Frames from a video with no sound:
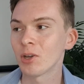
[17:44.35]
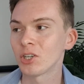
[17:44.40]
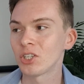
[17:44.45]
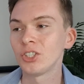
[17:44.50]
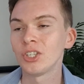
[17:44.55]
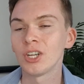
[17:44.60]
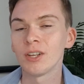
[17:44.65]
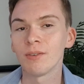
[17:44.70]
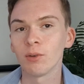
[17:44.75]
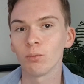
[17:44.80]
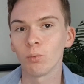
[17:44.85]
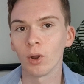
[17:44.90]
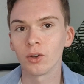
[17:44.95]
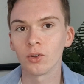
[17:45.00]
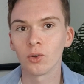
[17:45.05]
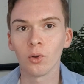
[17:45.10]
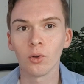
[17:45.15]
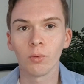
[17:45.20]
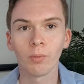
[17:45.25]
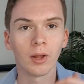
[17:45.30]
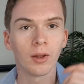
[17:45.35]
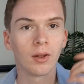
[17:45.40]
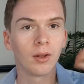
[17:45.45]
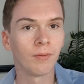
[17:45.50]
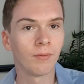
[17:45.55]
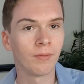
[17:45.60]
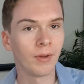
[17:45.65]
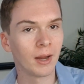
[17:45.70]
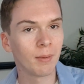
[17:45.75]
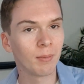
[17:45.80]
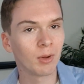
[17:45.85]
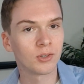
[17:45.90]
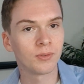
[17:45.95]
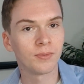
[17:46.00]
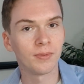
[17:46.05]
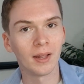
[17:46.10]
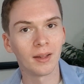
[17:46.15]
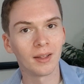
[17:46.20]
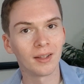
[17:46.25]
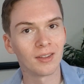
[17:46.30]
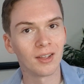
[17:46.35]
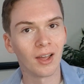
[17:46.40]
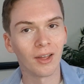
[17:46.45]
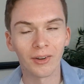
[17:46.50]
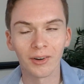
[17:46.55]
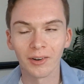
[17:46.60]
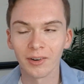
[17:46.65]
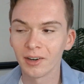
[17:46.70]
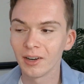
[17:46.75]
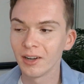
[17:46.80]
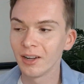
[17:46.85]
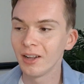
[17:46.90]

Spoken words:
much achieving one goal while very much failing the other.